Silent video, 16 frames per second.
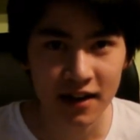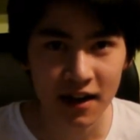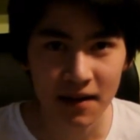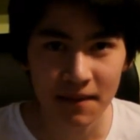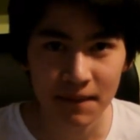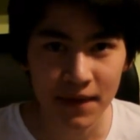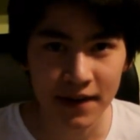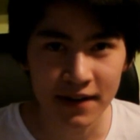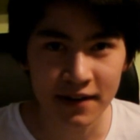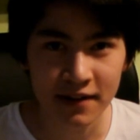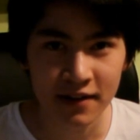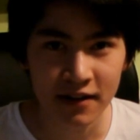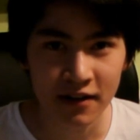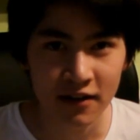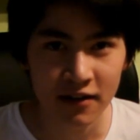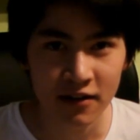I mean,
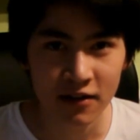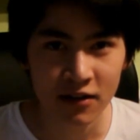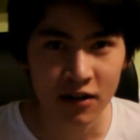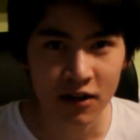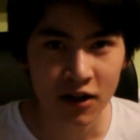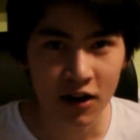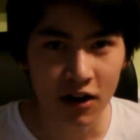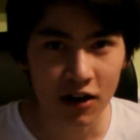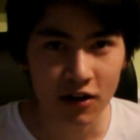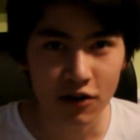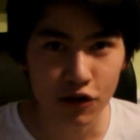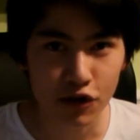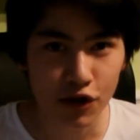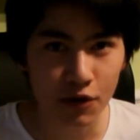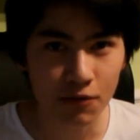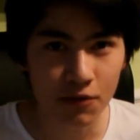
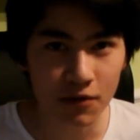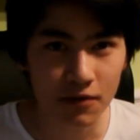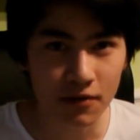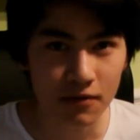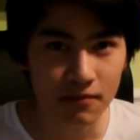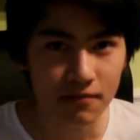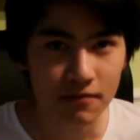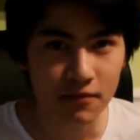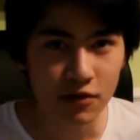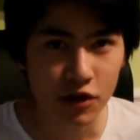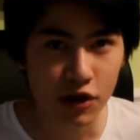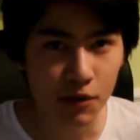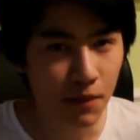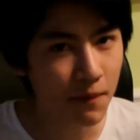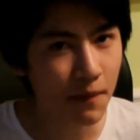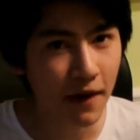Some
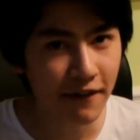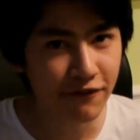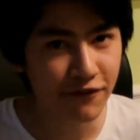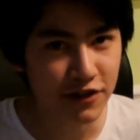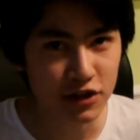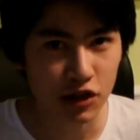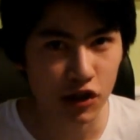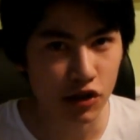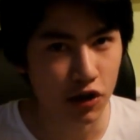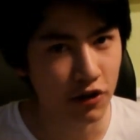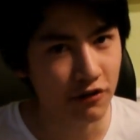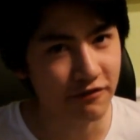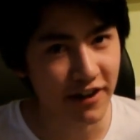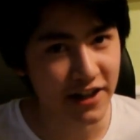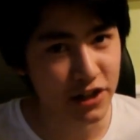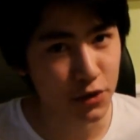of my friends know
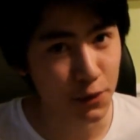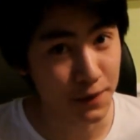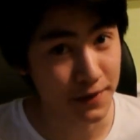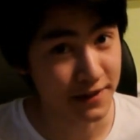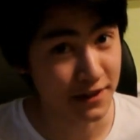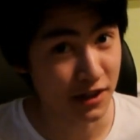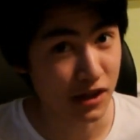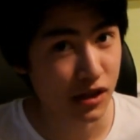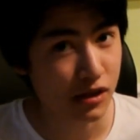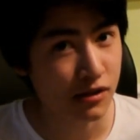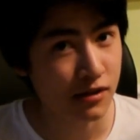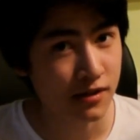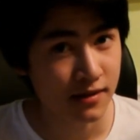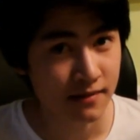rage quitters.